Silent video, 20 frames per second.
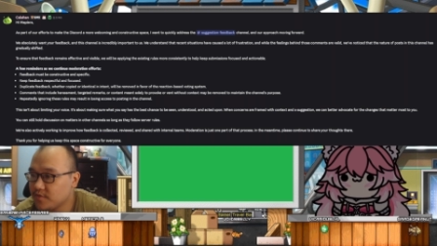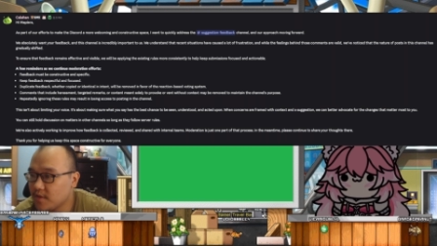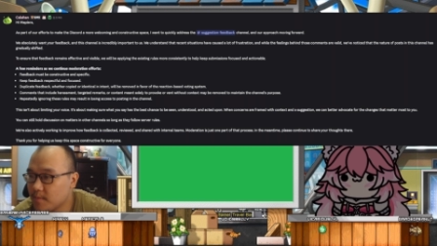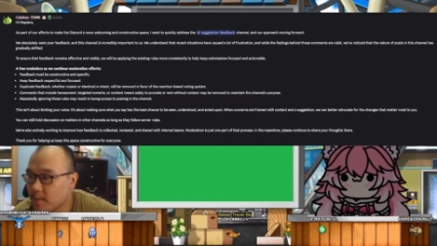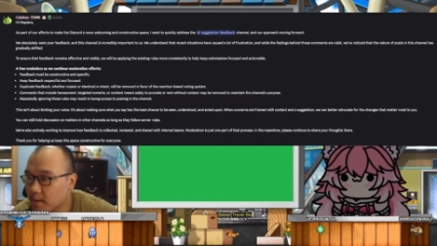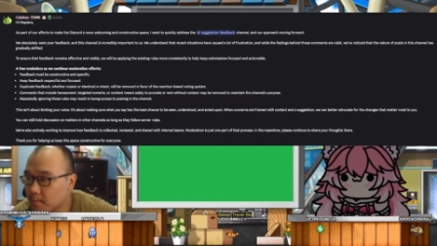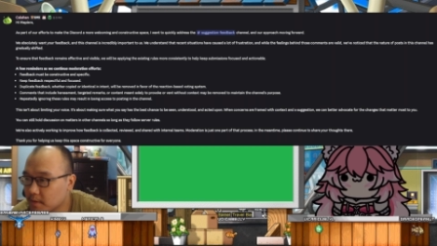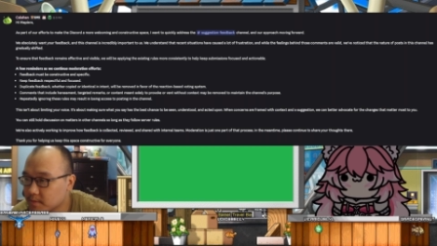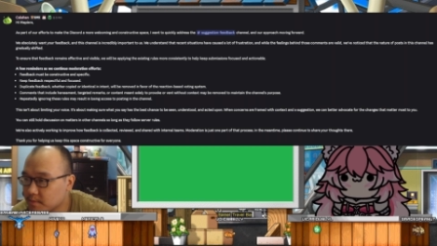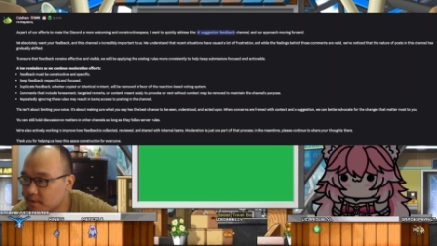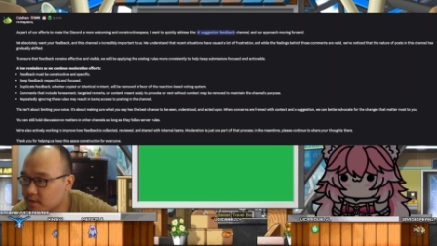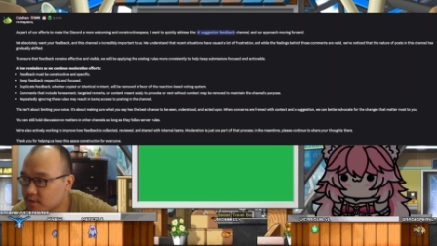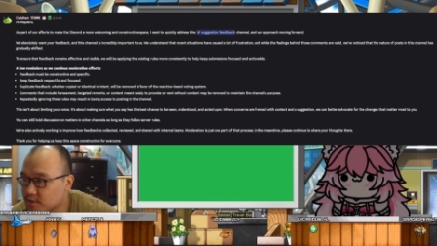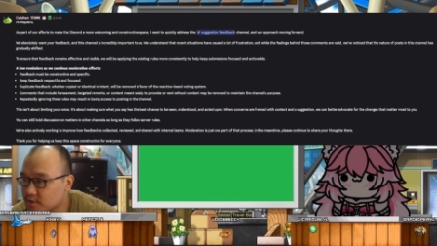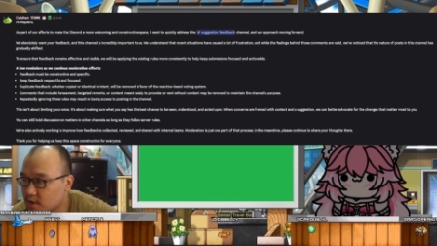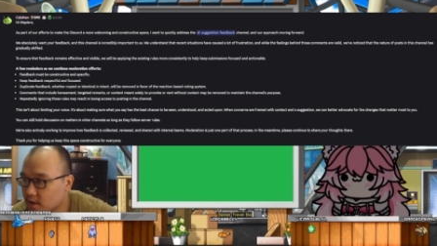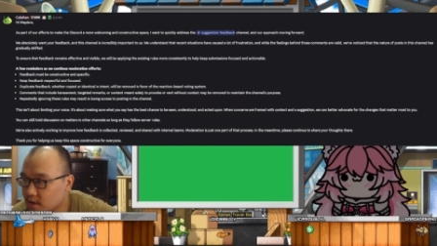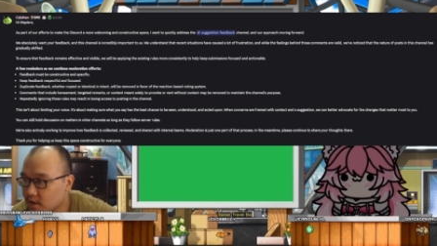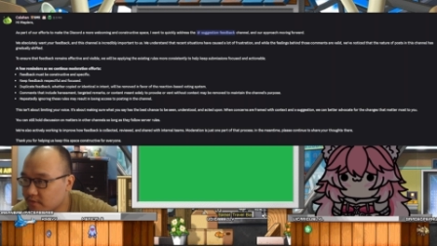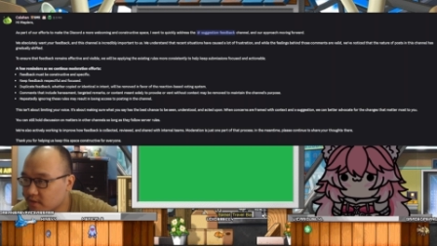Feedback must be
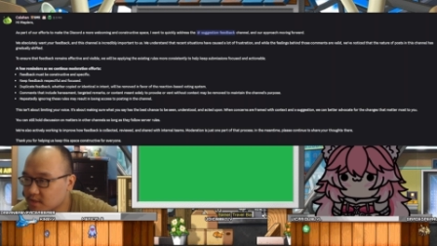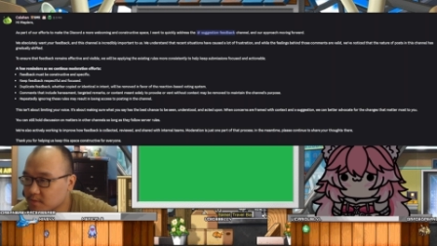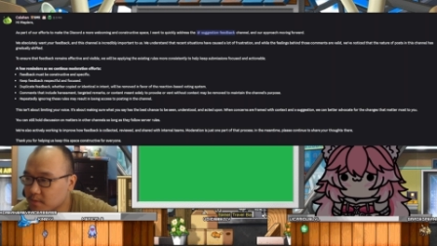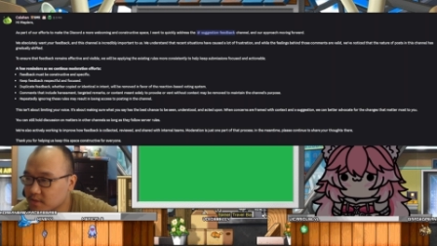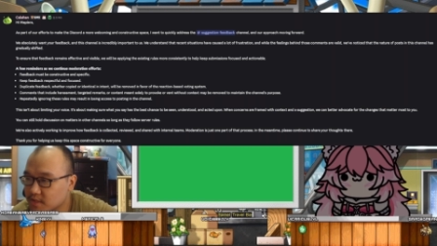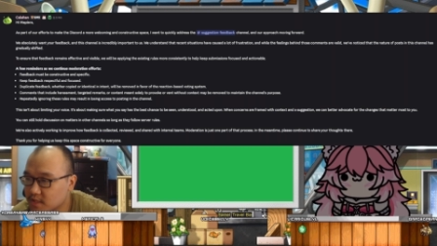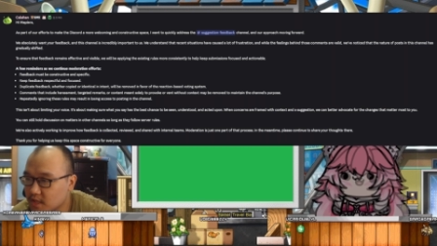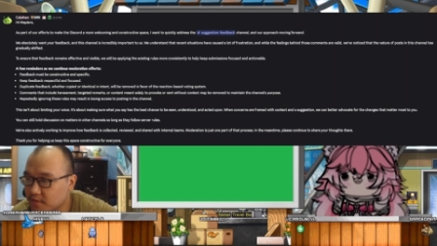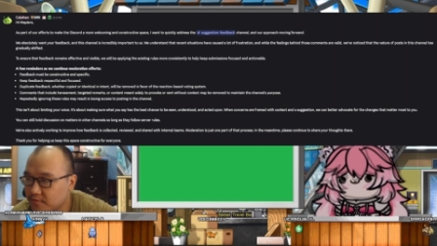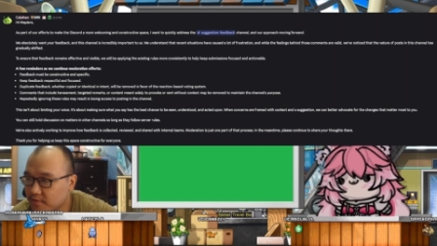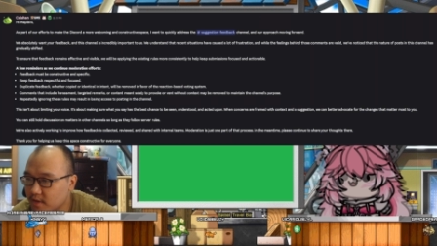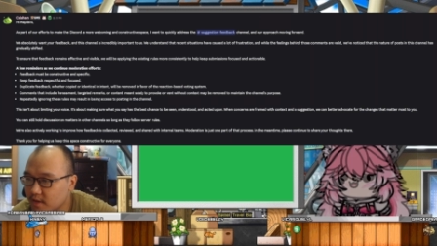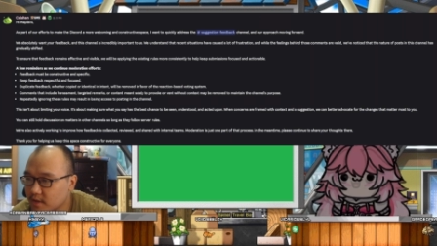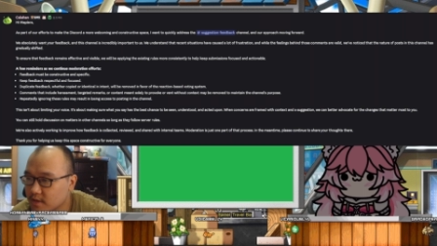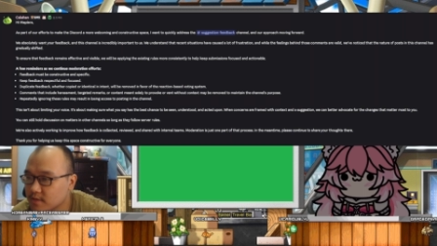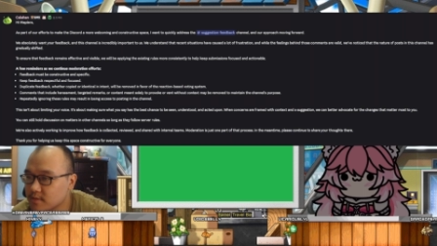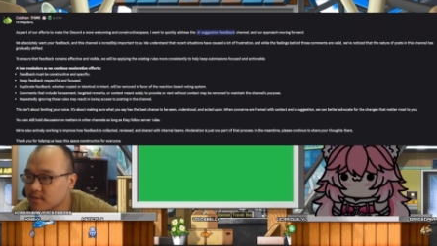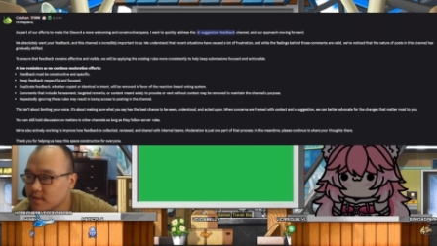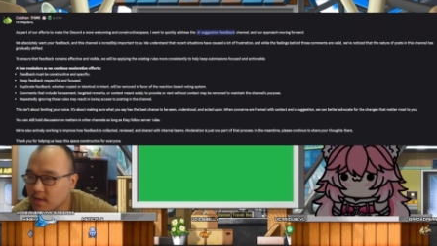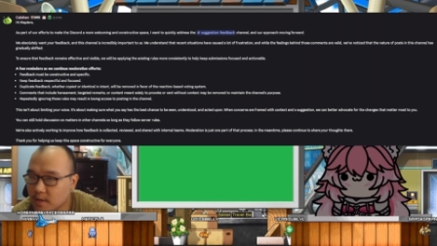constructive and specific.